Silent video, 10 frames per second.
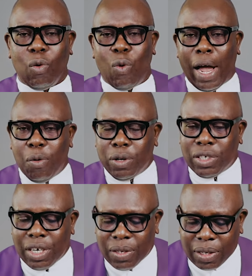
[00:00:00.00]
Why would
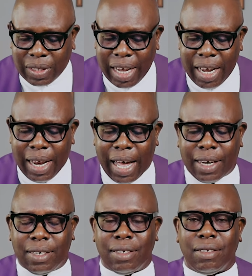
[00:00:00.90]
Jesus say
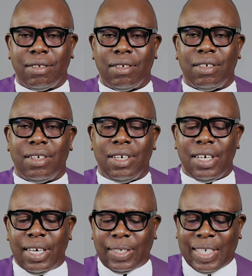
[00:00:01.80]
that?
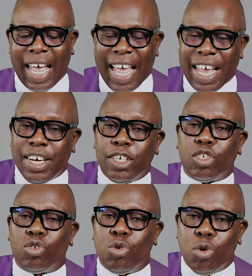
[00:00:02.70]
Is there
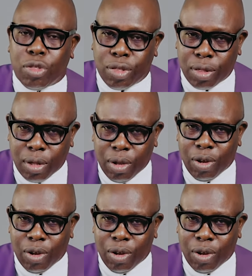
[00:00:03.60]
any truth